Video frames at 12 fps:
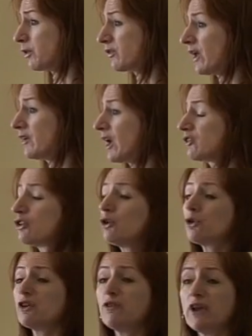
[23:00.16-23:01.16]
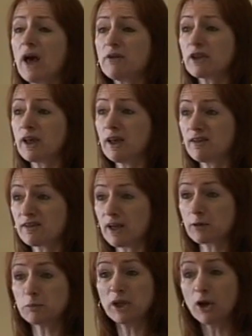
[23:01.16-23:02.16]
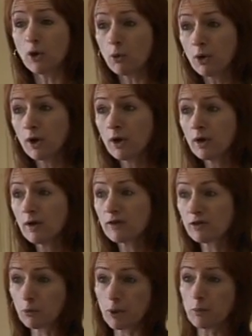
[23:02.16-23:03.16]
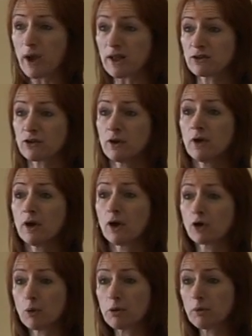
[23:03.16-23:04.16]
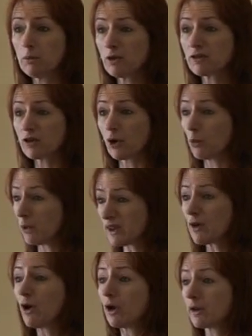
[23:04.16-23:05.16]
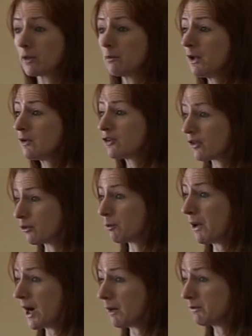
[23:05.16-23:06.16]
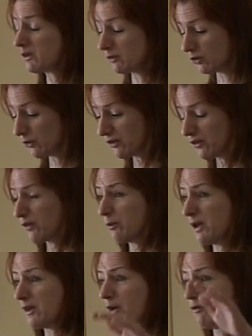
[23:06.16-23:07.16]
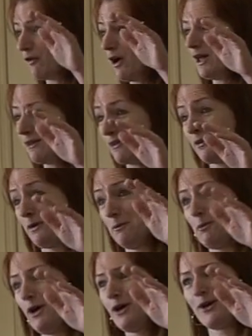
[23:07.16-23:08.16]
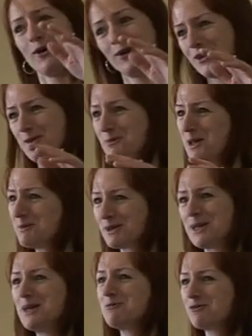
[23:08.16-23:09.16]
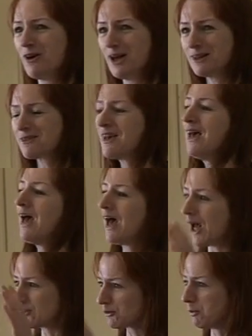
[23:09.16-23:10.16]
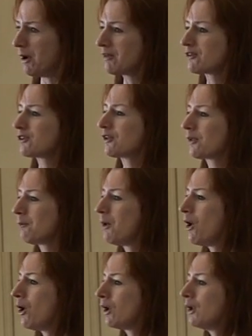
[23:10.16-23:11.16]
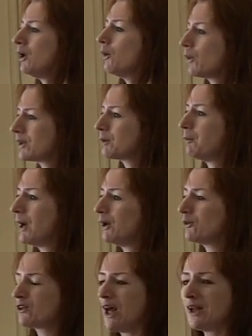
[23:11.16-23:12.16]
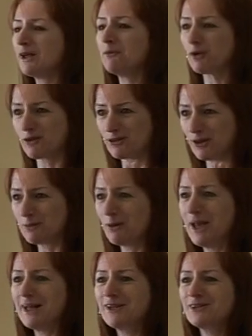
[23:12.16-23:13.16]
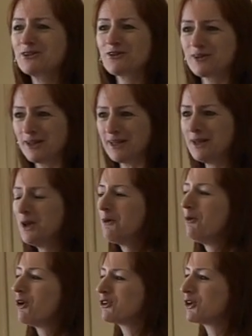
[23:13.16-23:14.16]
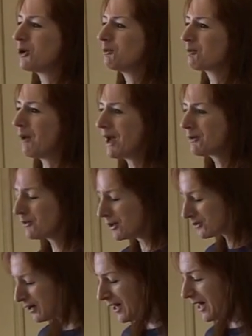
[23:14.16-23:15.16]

but said, Asher, look, if you have a case, let me know. So we went a couple of months ago with all of them to the Department of Justice with their files. My God, these people keep files, and deposited them all with the bell down. We're still waiting to see what he comes back with,